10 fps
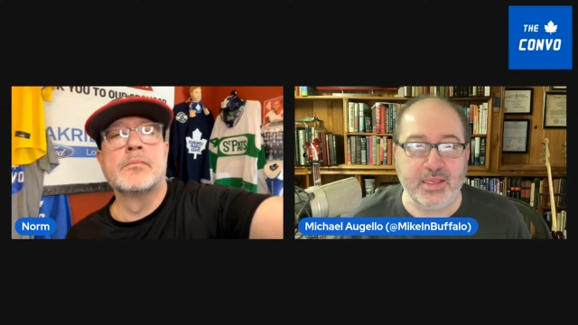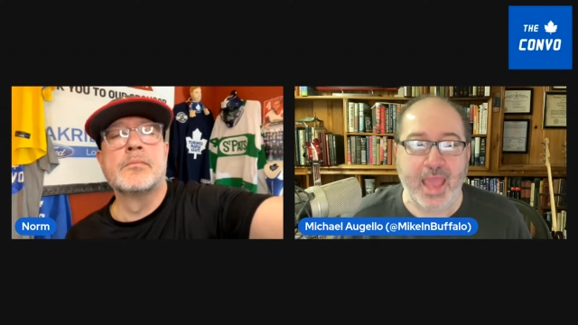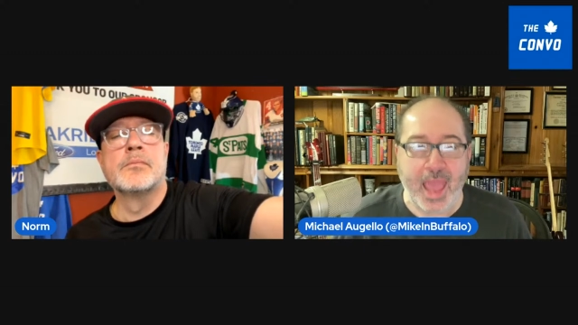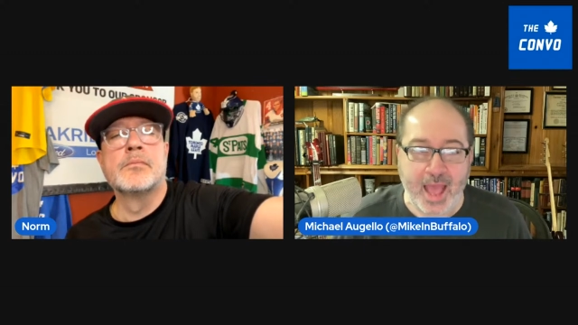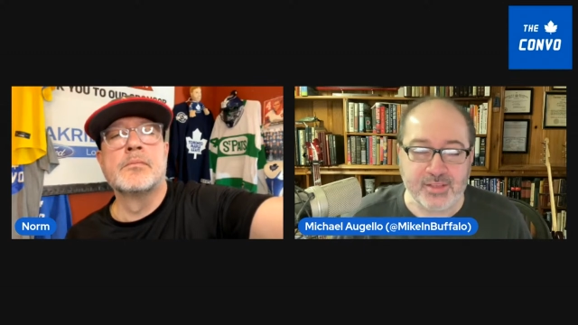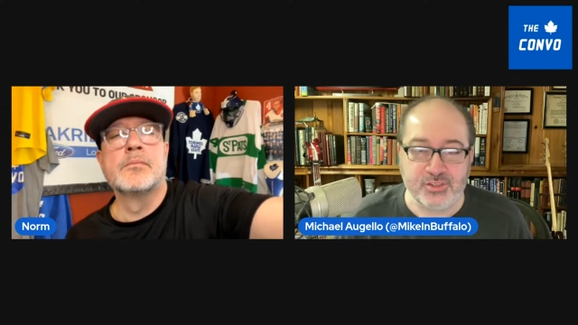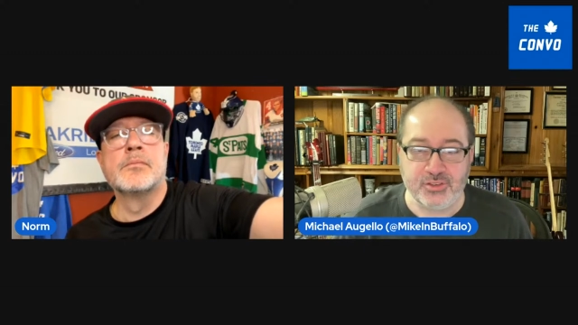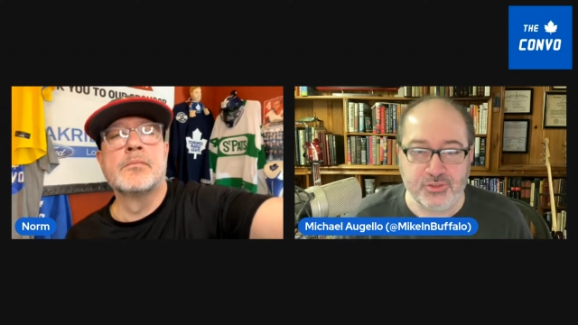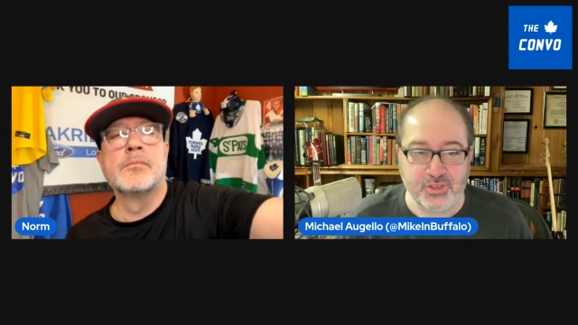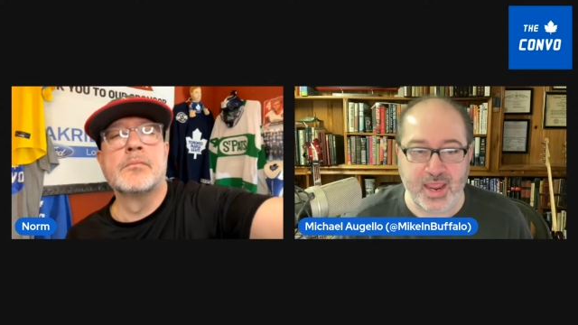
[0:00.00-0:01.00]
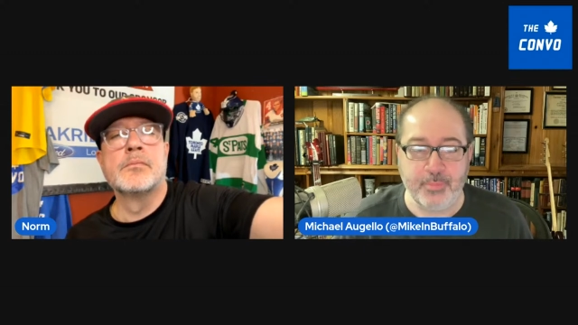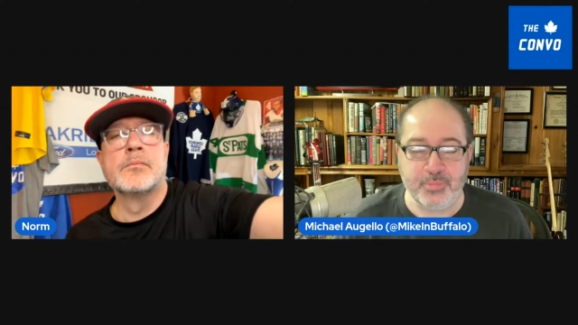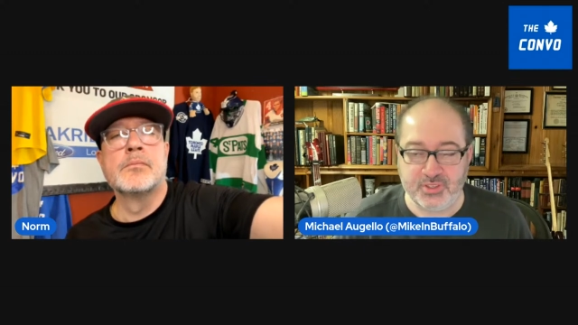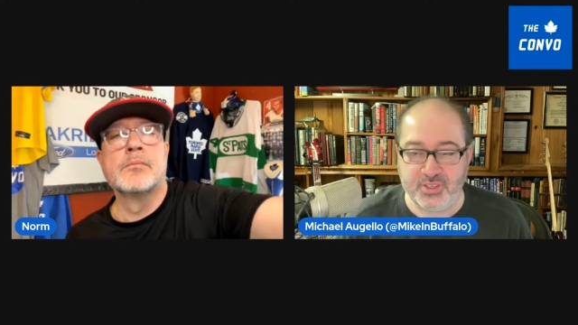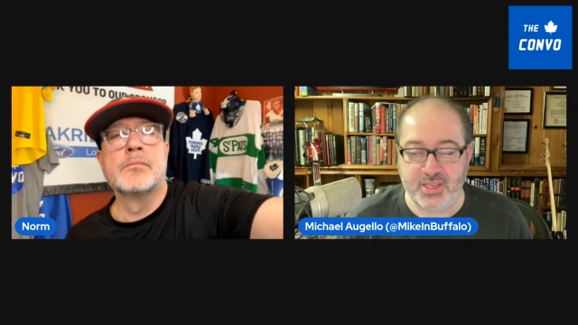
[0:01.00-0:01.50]
Speaker 1: gassed
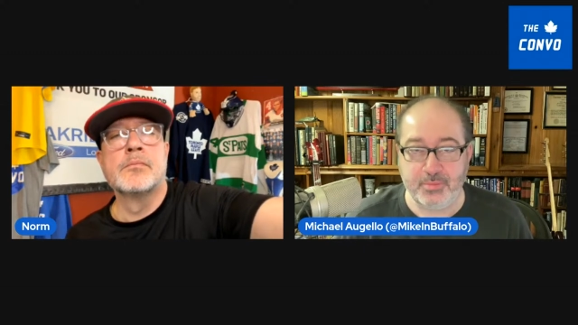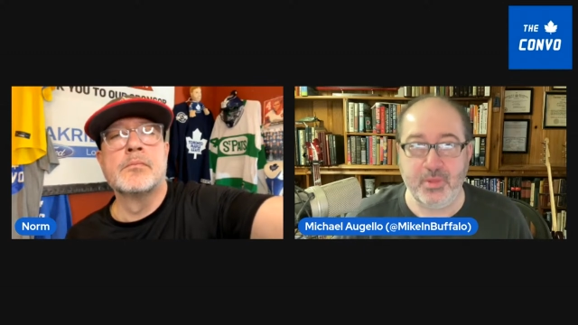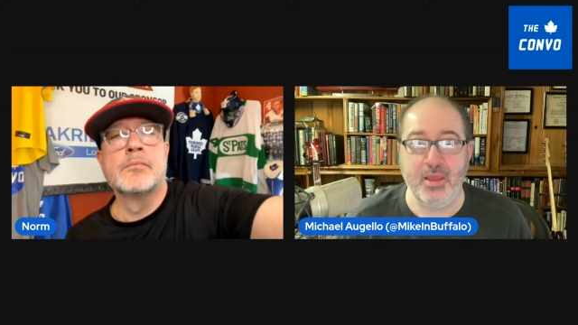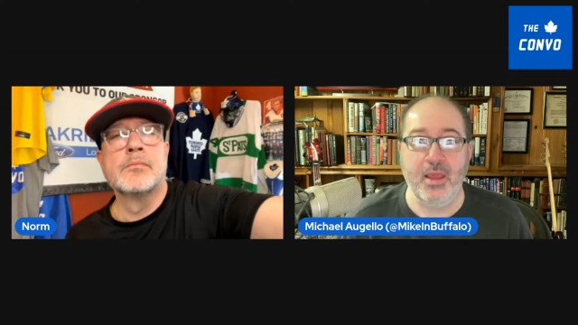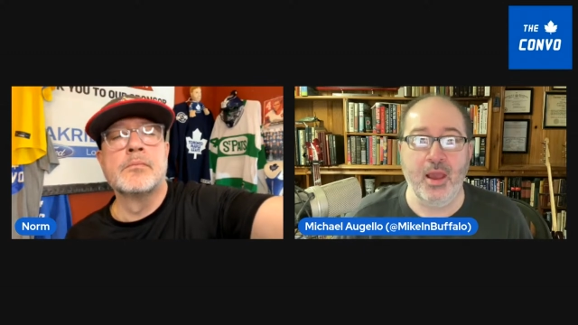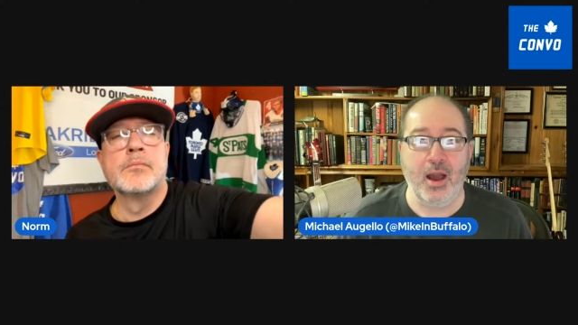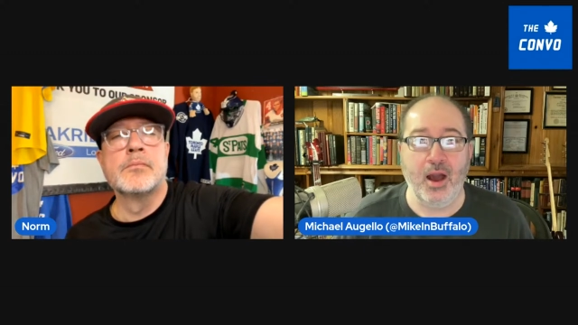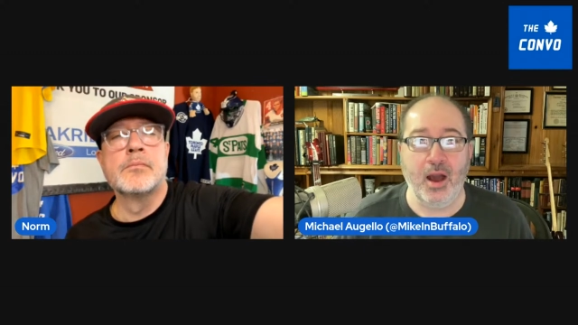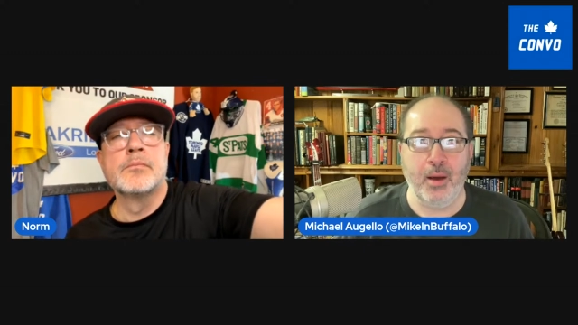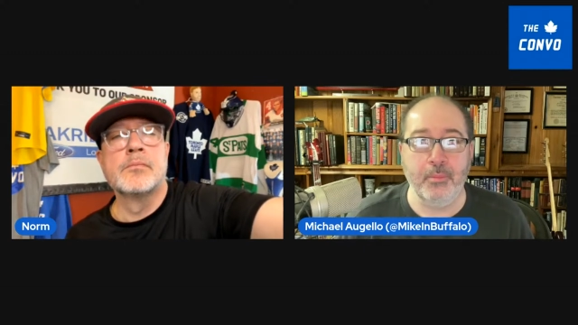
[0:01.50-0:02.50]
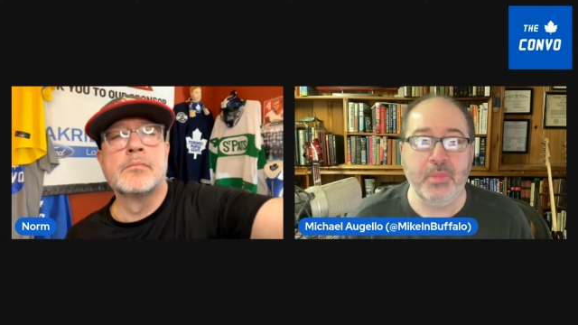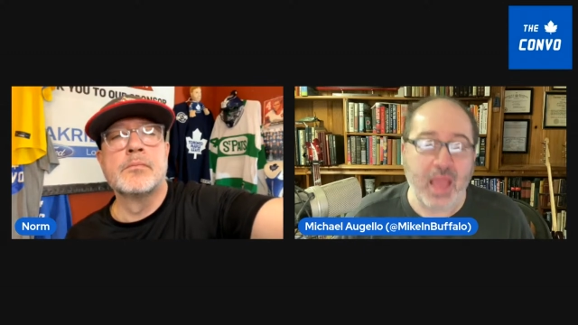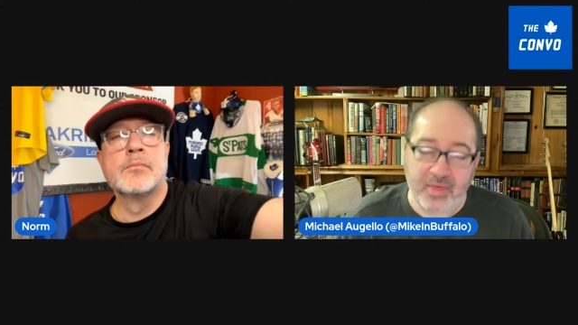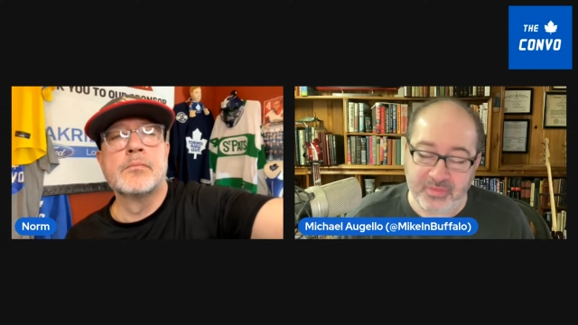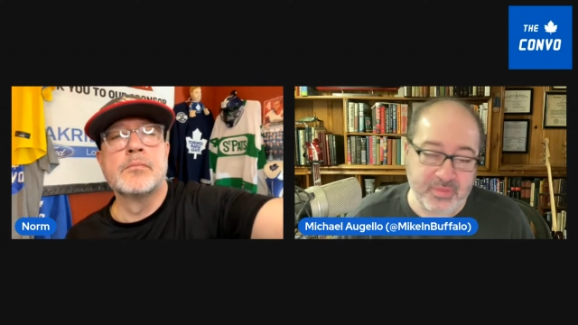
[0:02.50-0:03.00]
Tampa team. Um,
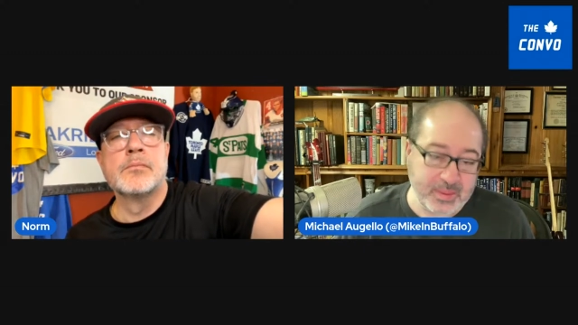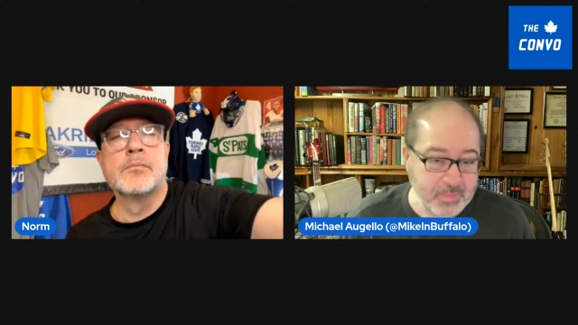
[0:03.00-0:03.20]
I, he